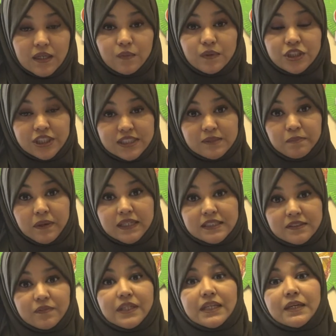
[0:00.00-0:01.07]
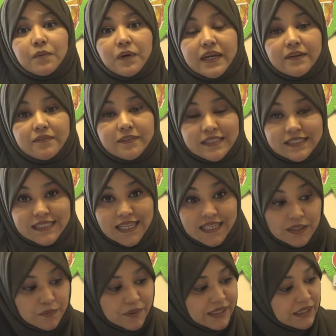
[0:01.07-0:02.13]
which is part of the EYFS
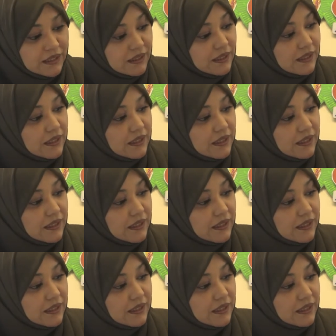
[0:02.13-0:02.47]
anyway.